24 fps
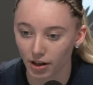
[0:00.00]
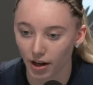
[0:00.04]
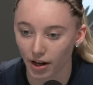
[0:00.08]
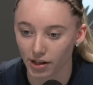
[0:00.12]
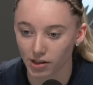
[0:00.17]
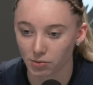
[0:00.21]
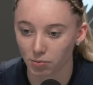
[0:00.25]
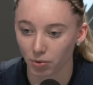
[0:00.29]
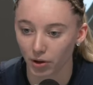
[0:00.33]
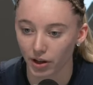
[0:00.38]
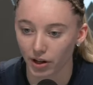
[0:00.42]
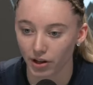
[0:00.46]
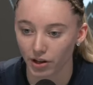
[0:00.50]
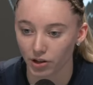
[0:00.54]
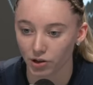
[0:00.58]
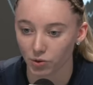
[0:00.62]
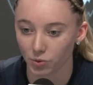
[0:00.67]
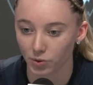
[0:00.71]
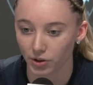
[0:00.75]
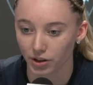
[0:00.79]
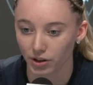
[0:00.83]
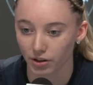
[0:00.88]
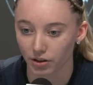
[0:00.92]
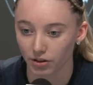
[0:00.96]
as players,
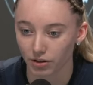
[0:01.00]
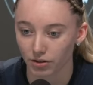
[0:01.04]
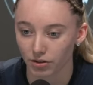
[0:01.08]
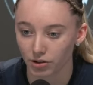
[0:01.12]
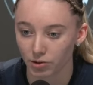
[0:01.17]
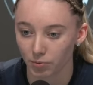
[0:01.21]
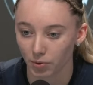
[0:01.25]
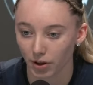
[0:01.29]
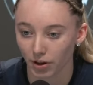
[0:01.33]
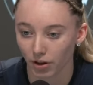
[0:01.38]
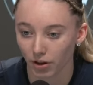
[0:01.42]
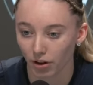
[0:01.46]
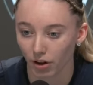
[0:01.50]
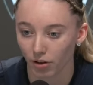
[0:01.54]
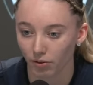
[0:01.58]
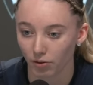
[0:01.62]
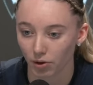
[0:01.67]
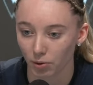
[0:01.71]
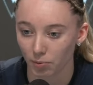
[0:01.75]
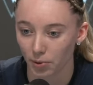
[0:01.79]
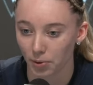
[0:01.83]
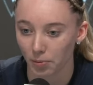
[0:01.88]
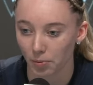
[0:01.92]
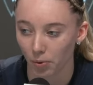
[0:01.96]
we can spread the love a
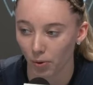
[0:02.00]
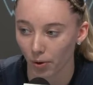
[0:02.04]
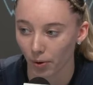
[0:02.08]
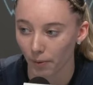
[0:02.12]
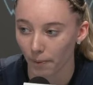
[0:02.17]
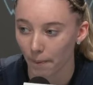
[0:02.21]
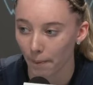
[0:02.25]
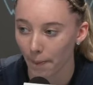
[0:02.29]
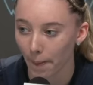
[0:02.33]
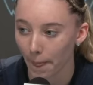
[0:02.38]
little bit more.